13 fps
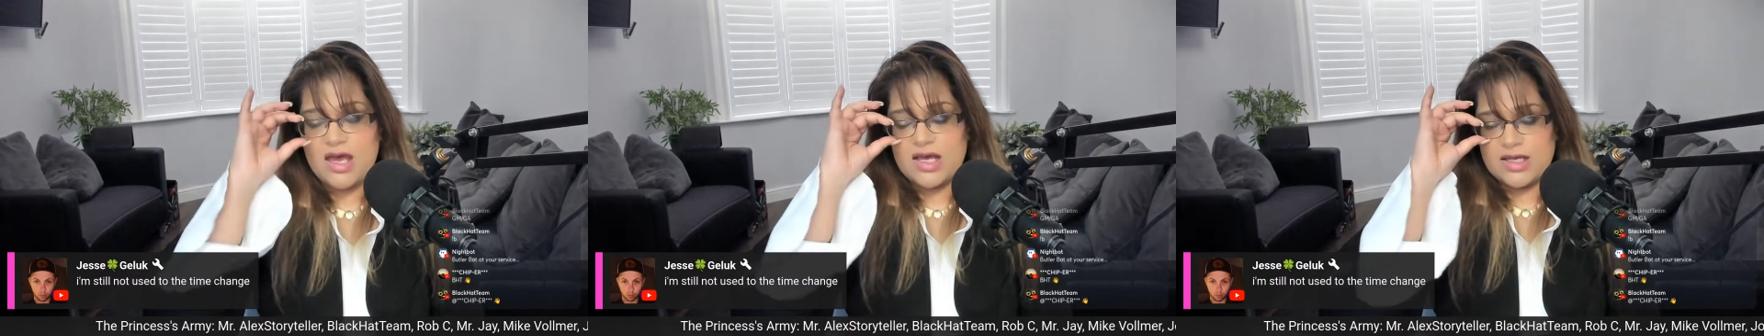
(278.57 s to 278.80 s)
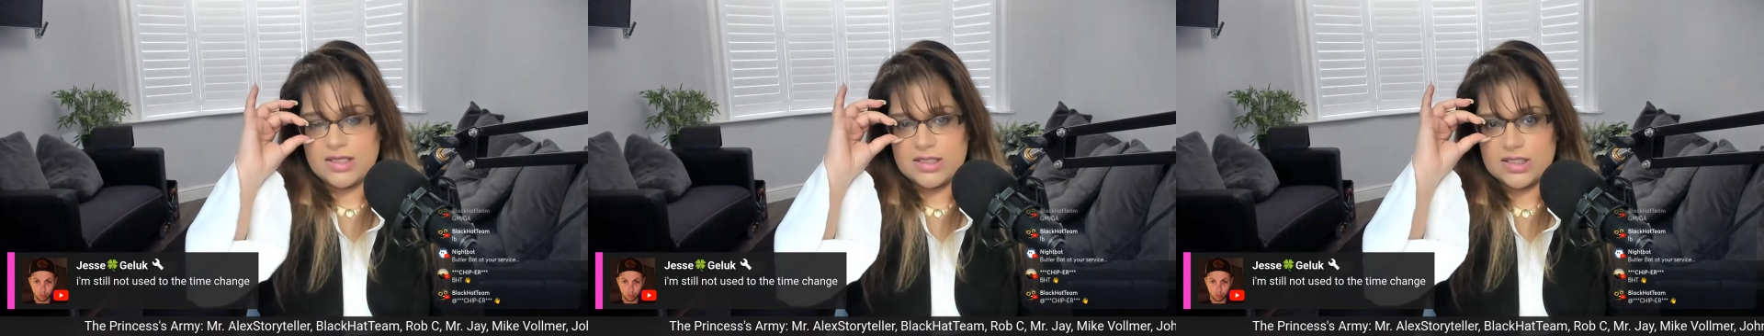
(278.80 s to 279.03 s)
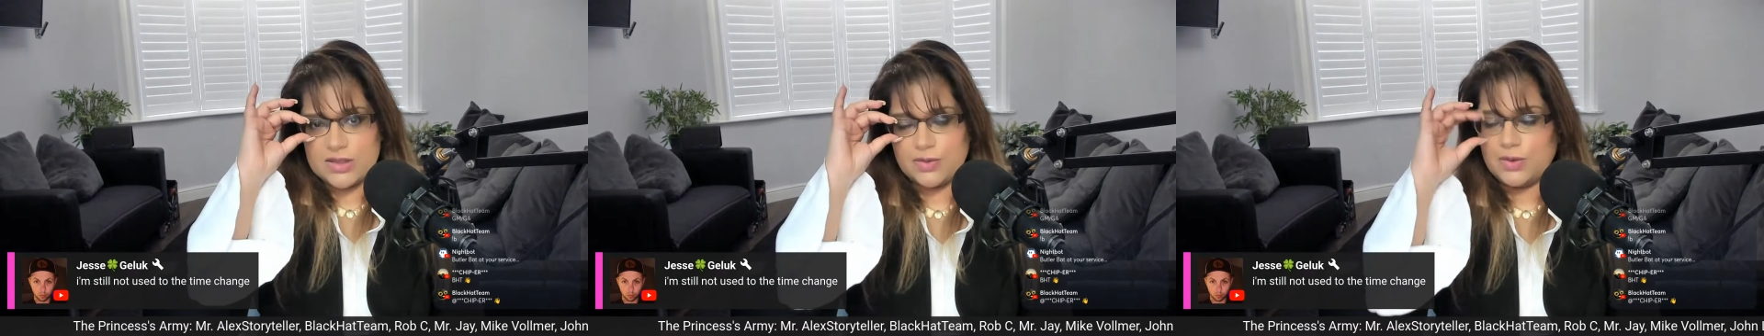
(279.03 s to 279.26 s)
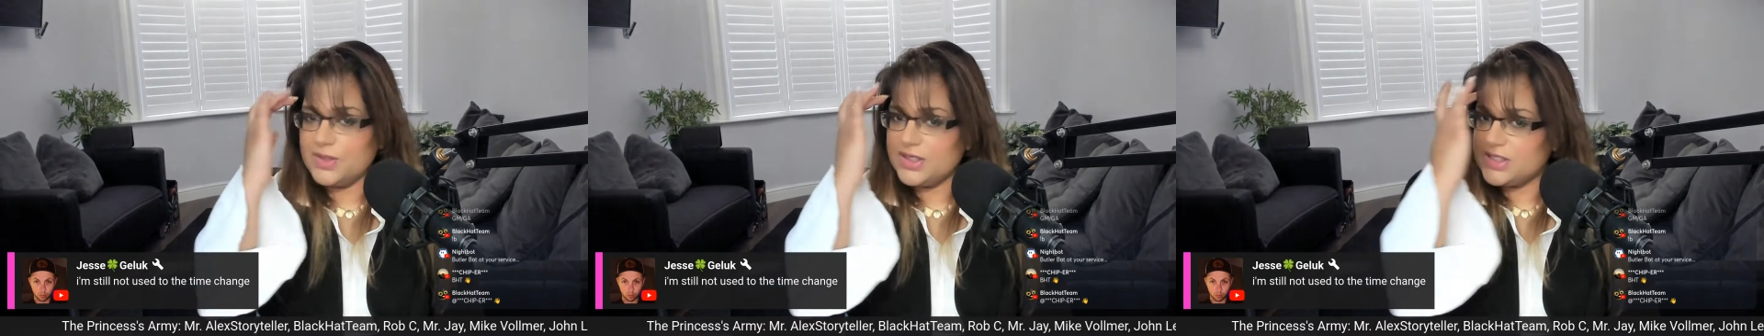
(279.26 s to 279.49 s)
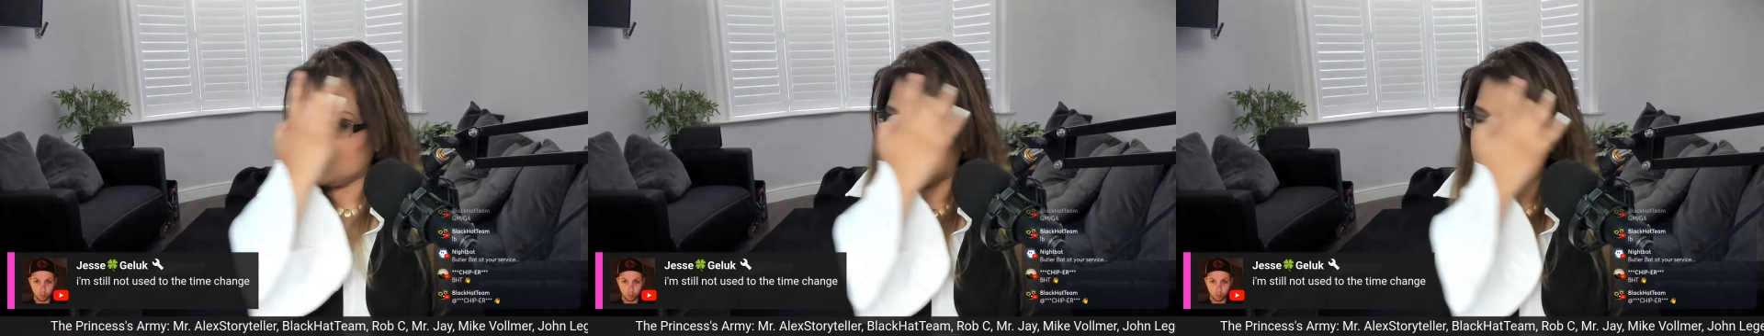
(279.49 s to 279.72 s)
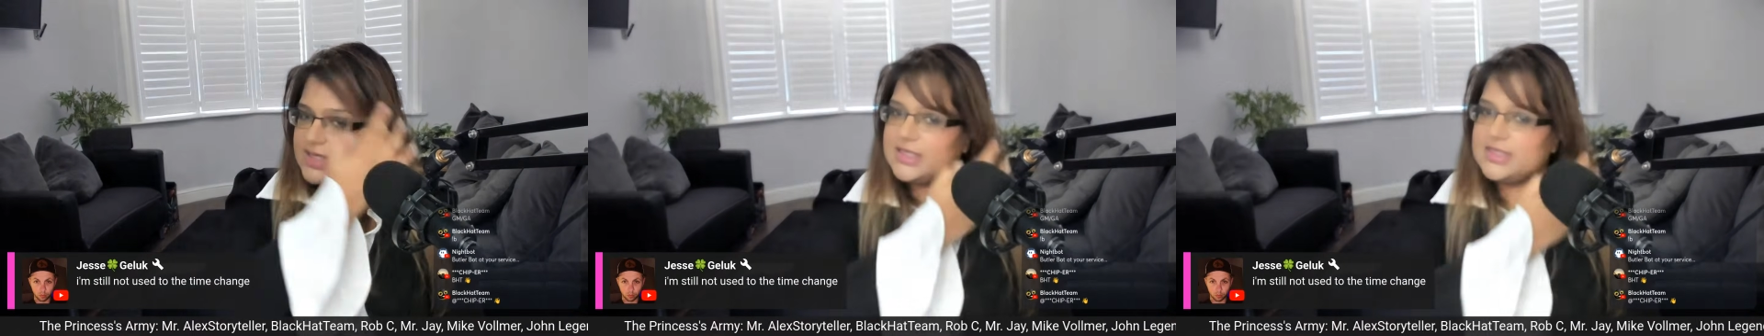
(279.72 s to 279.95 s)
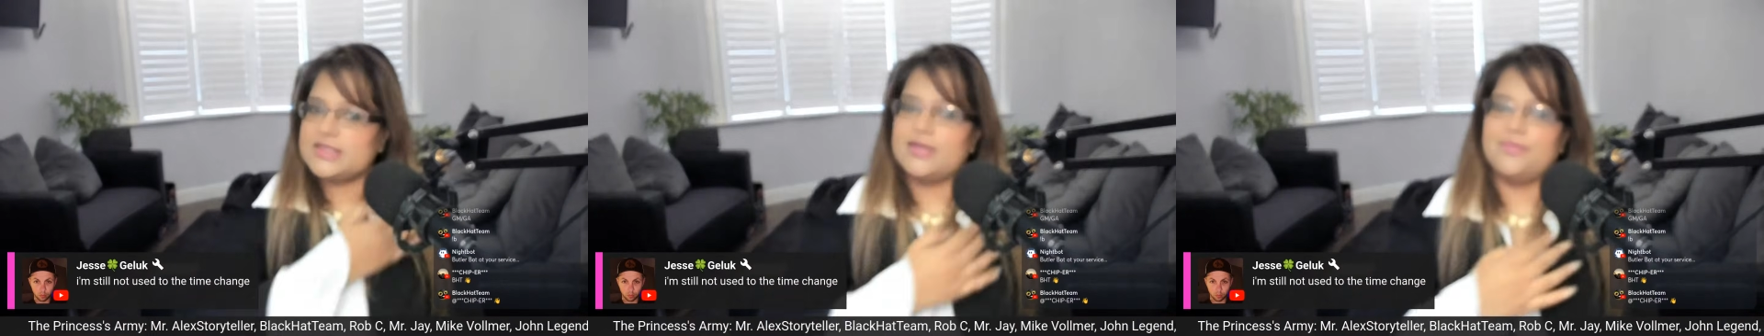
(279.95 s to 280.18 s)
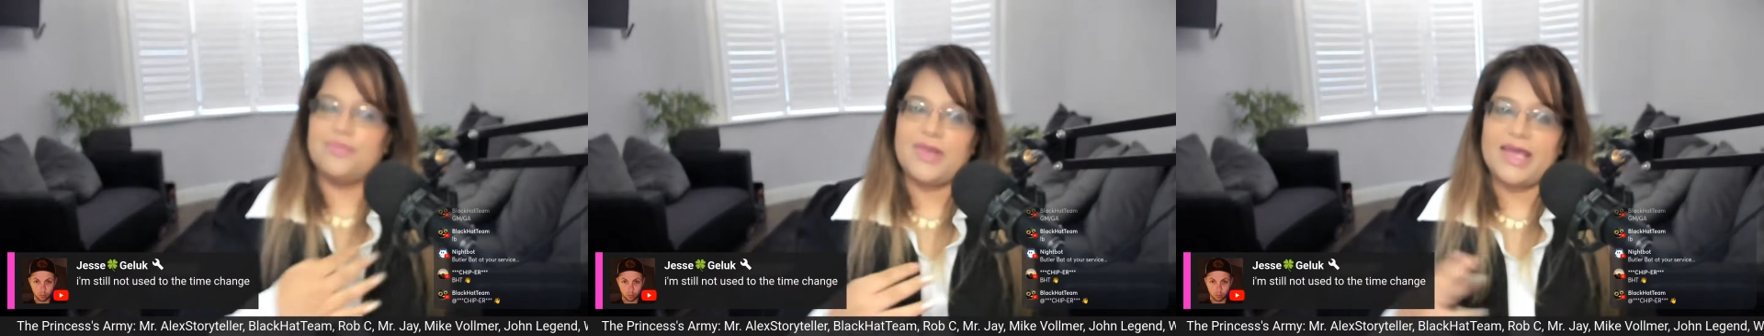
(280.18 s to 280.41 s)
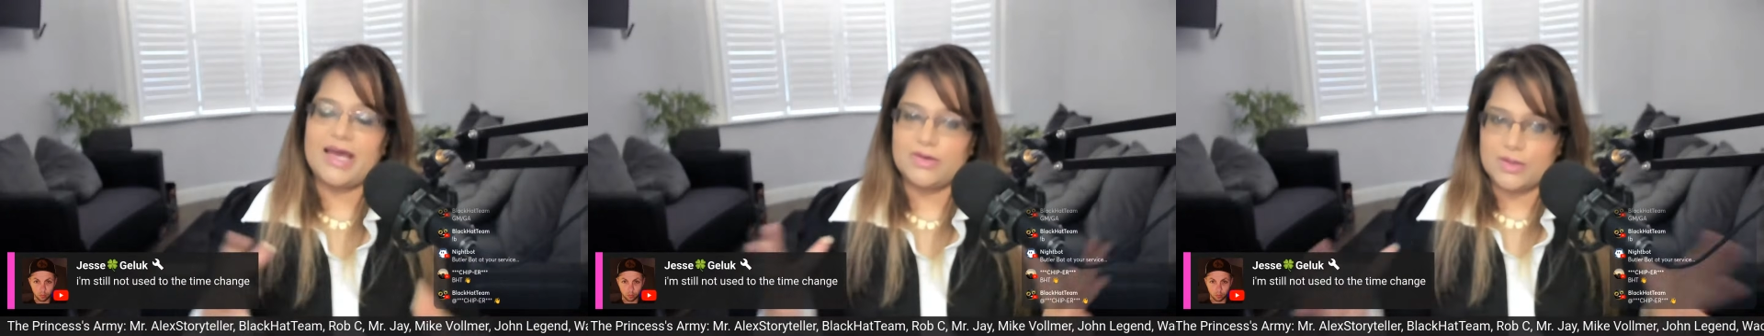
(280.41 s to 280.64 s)
So what we do is how
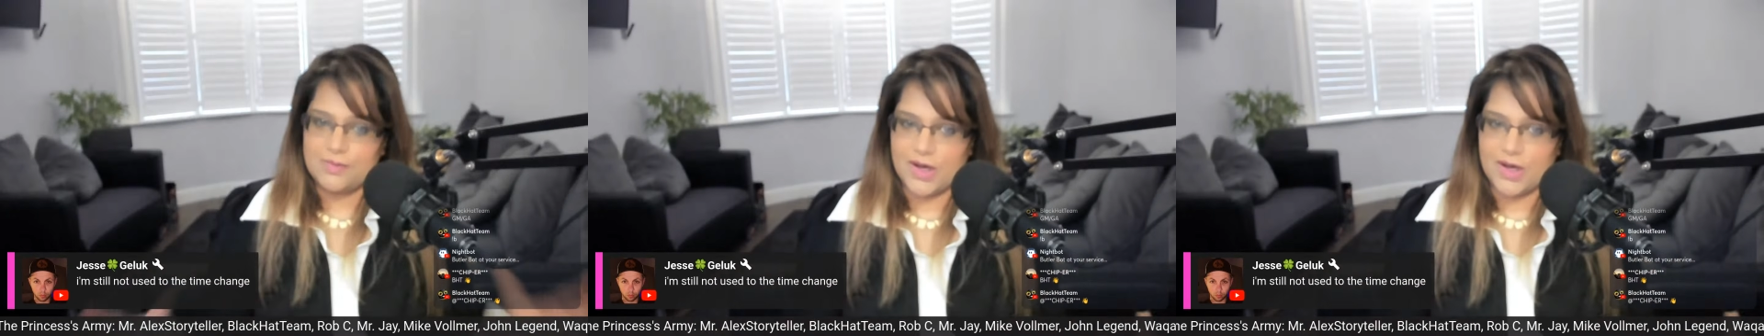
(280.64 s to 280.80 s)
the Pi